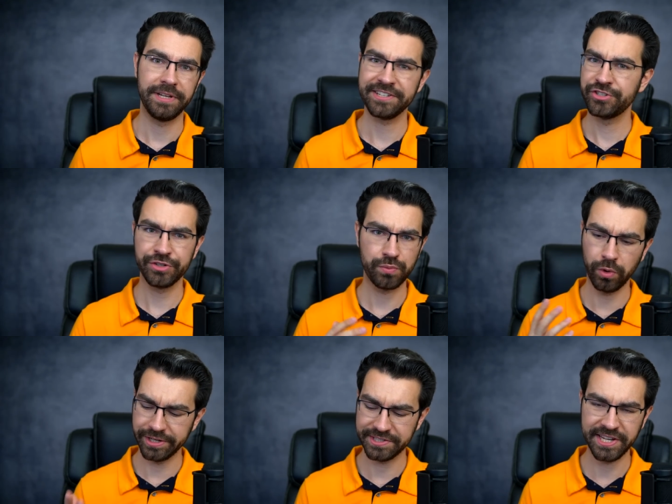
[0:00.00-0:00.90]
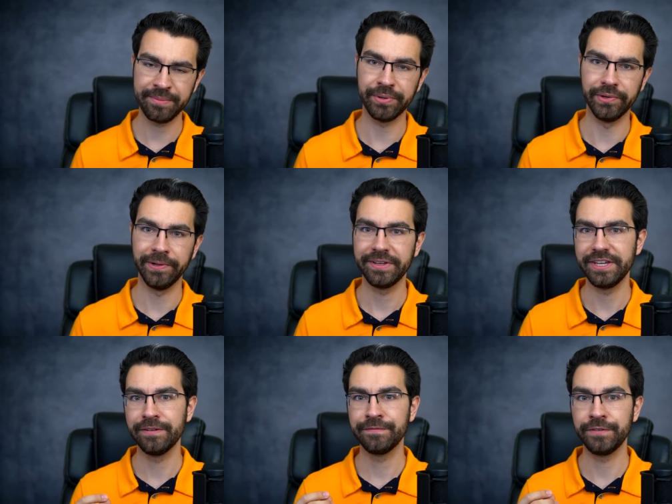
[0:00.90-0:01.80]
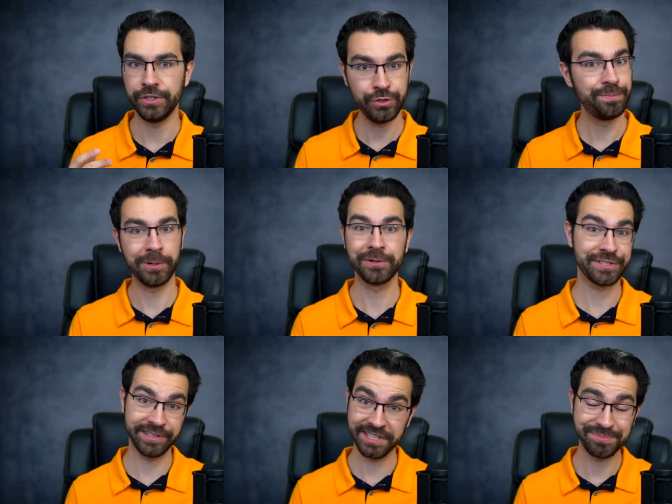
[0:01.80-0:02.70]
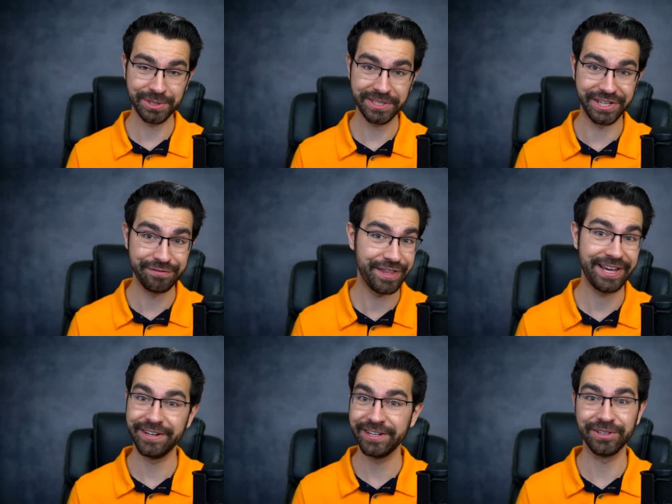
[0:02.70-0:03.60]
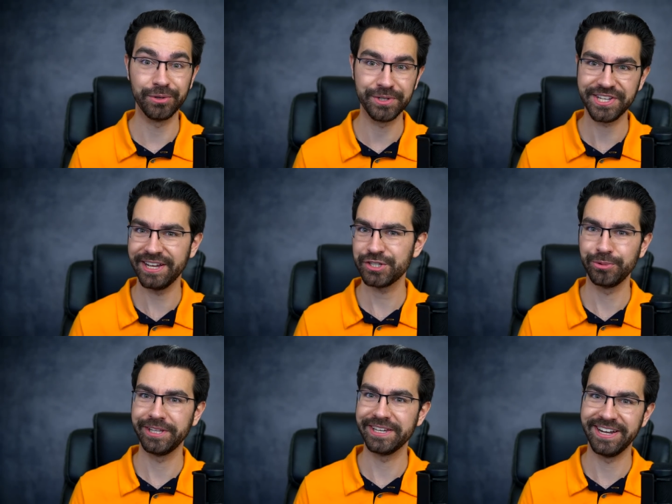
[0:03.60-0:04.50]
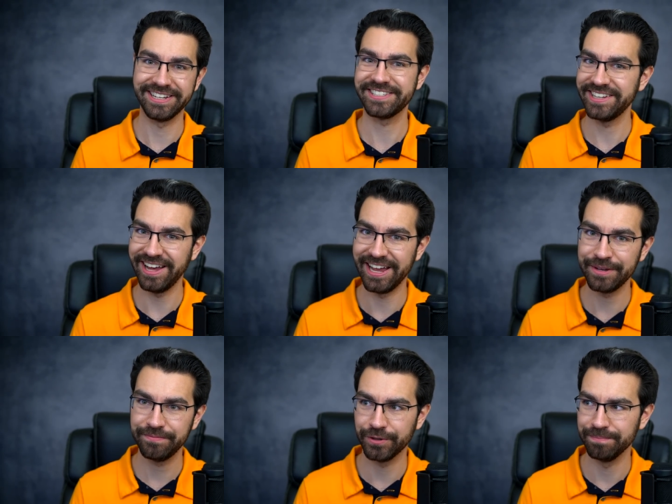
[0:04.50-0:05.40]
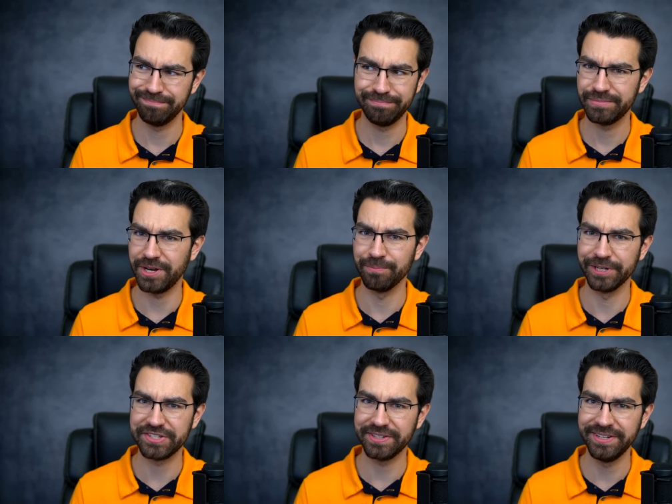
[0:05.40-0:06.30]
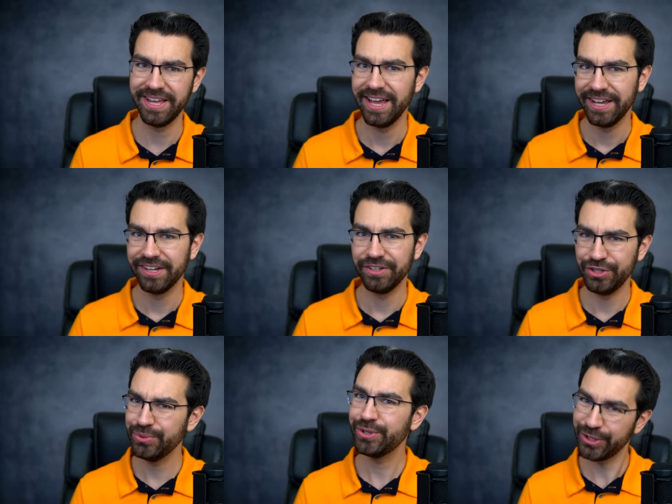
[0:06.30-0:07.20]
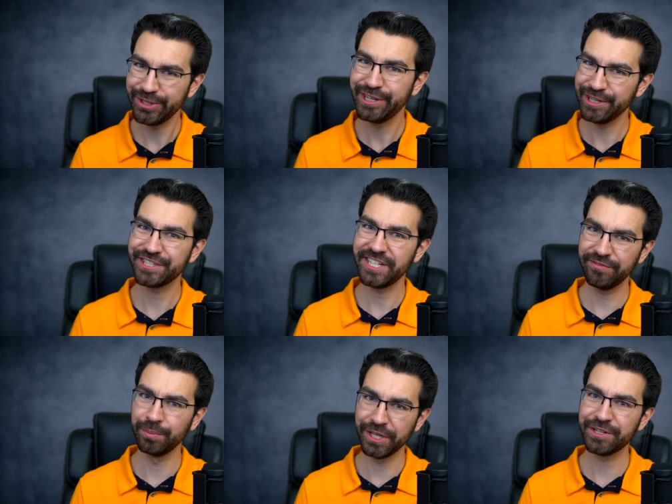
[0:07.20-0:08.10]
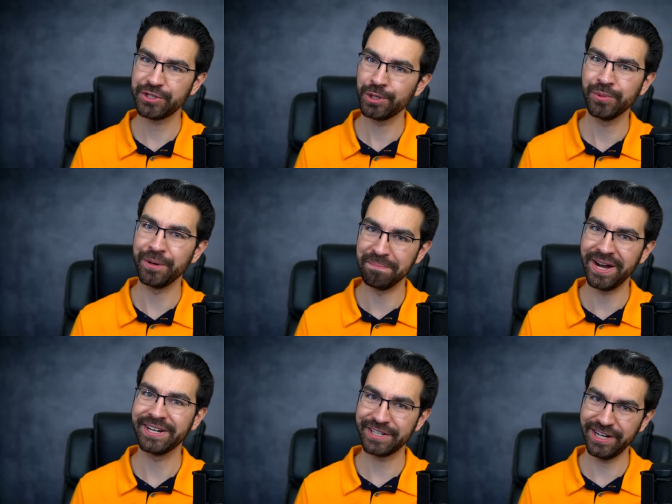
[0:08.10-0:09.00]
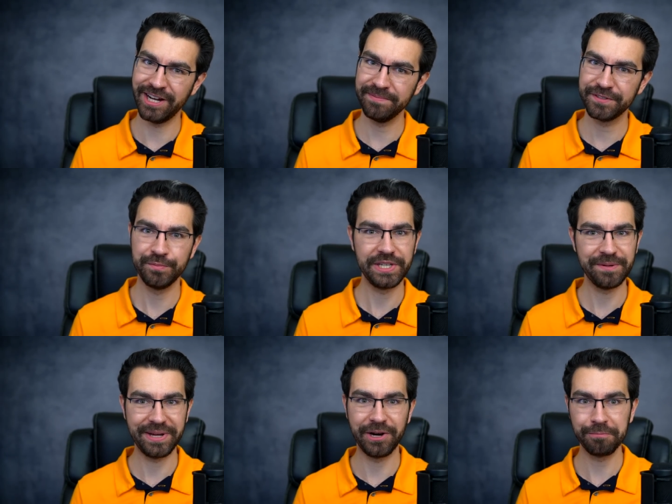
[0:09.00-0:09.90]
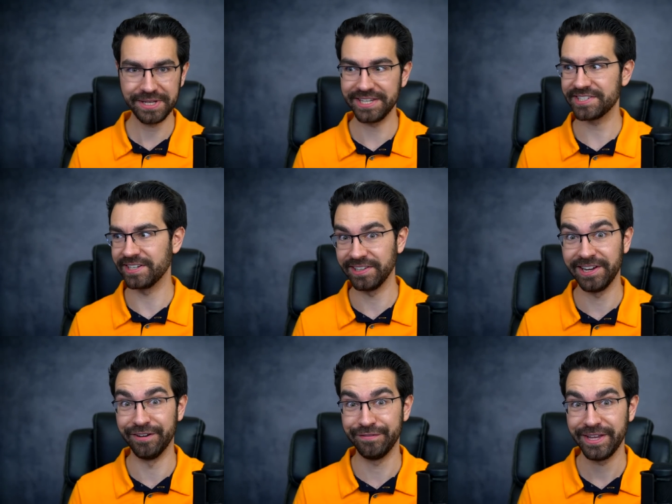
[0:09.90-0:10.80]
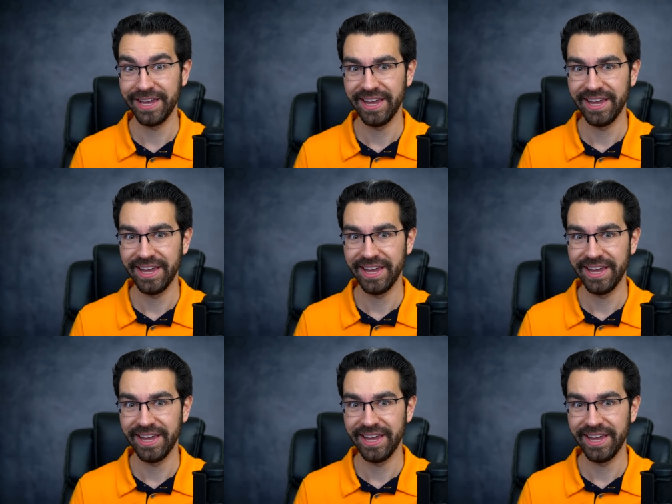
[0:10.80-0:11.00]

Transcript: As just one example, if you personally believe that Hitler was actually a nice guy, for some reason, you could conceivably interpret Mein Kampf to be about peace and love.